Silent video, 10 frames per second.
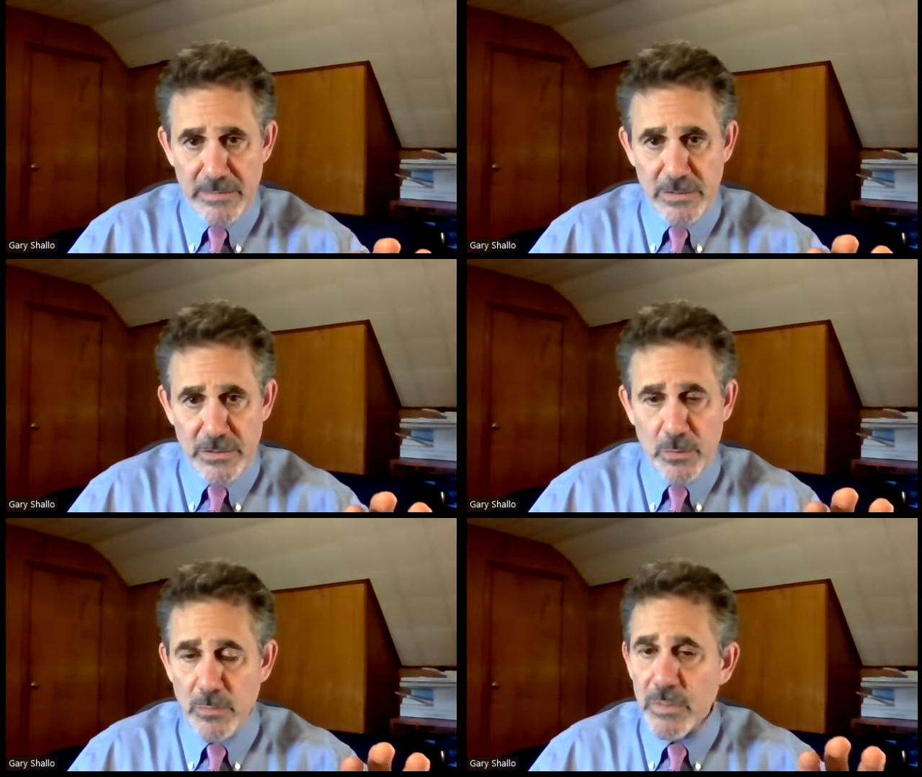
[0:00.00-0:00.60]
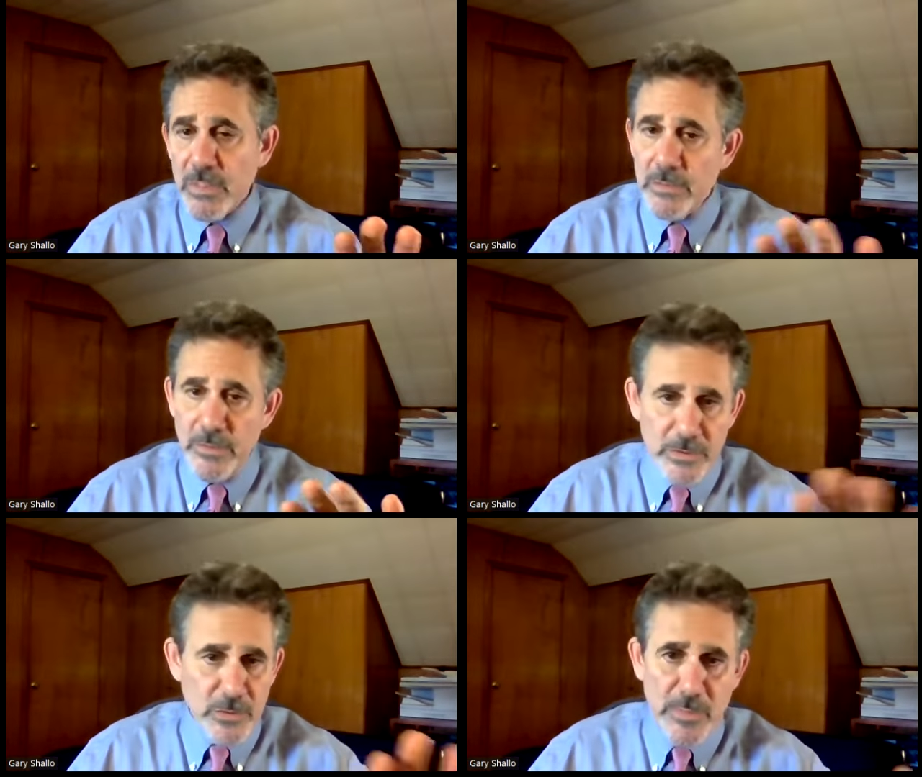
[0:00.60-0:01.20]
So
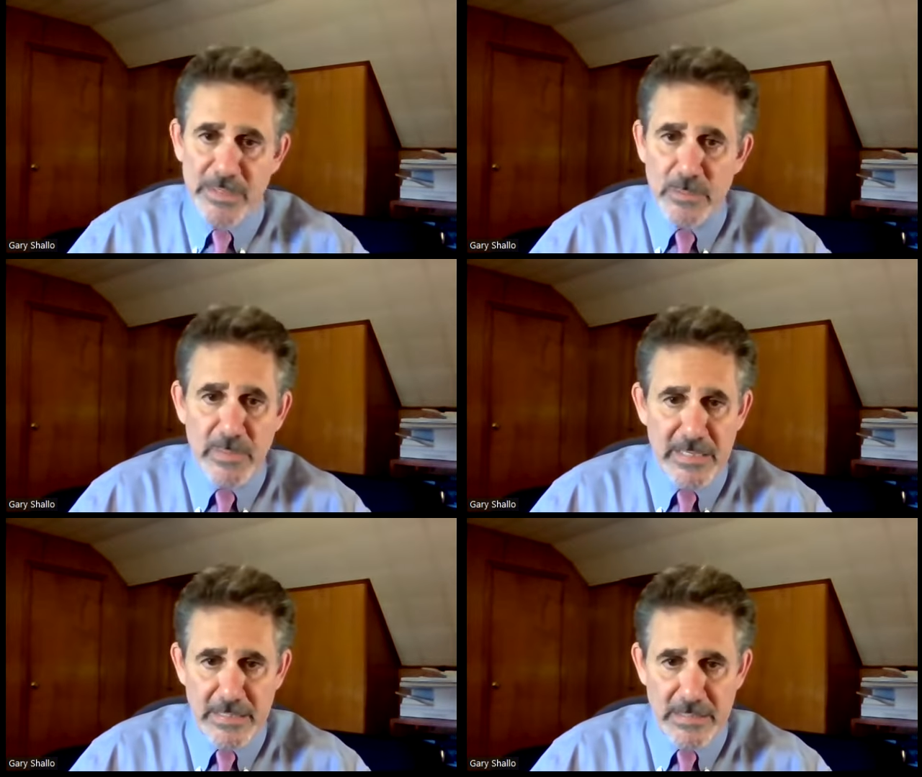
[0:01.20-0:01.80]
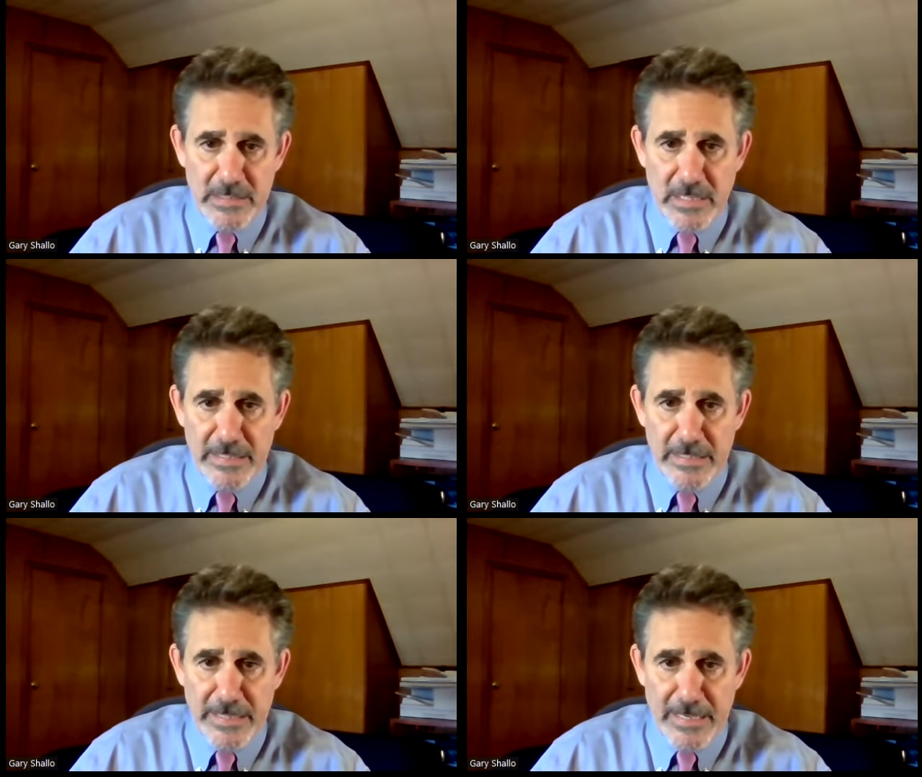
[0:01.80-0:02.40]
know your resume
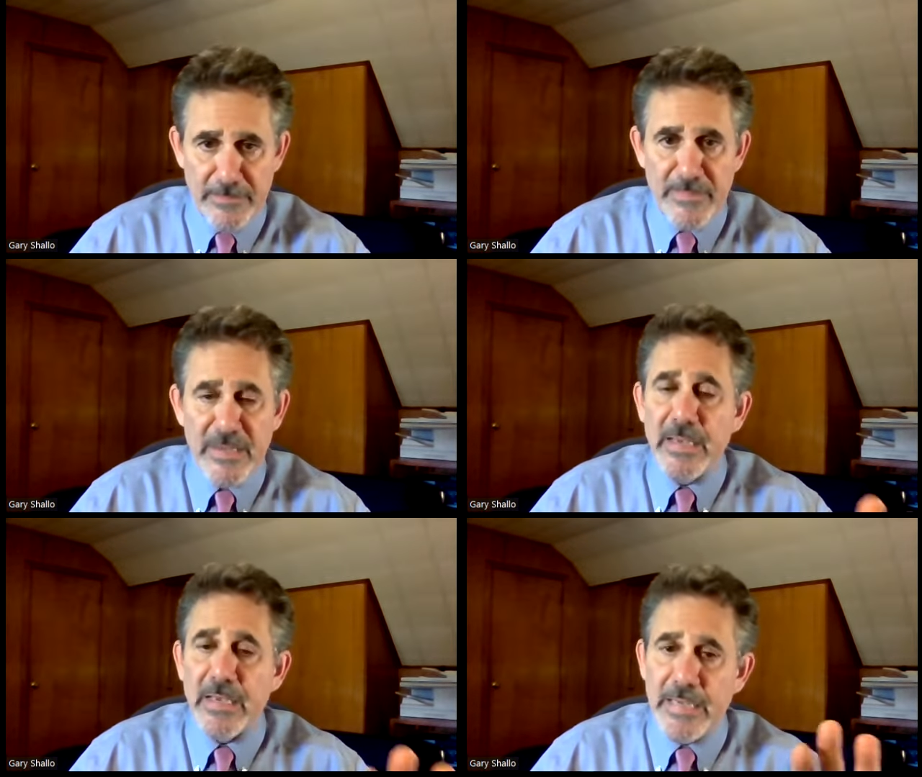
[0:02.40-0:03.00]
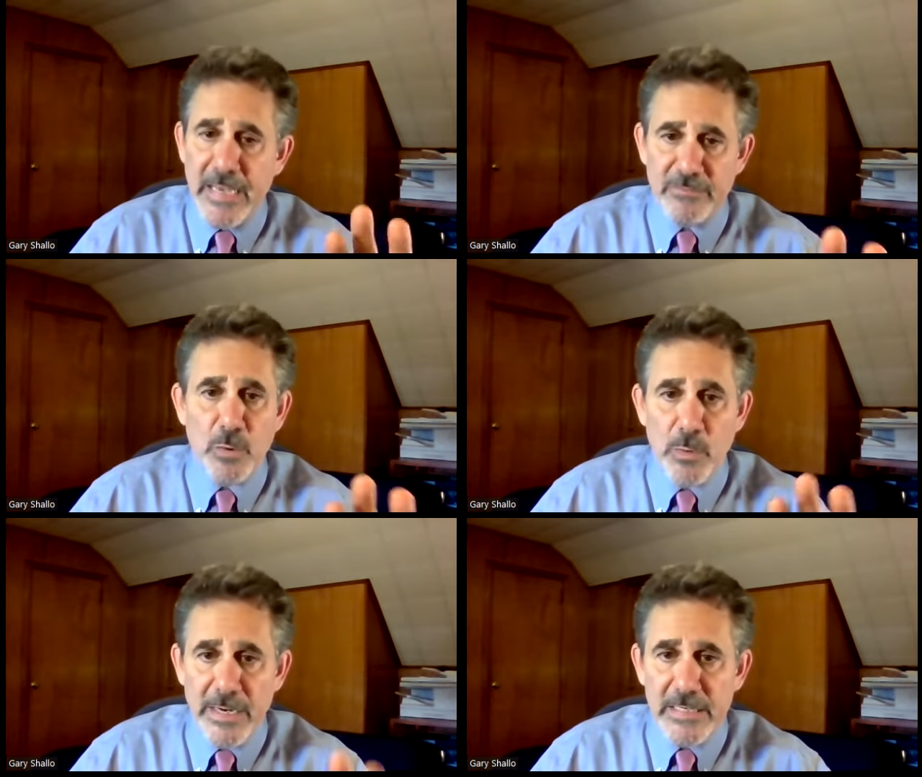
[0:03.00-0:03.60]
inside and out and have
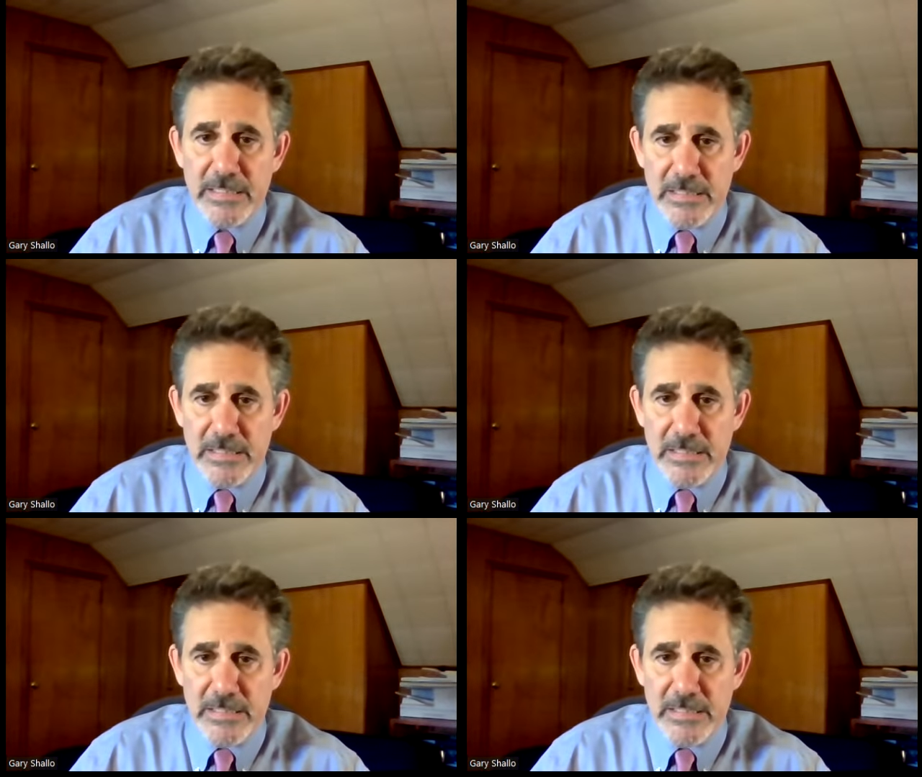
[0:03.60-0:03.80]
great